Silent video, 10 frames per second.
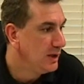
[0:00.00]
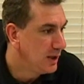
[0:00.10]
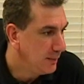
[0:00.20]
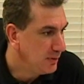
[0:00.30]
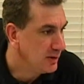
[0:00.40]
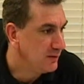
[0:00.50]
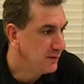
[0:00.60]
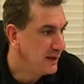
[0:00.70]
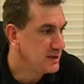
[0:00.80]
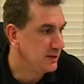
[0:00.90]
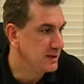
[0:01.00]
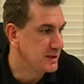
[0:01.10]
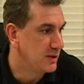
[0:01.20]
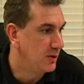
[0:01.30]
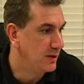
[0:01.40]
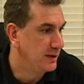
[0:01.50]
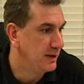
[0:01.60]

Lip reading: a couple of good fights on this card.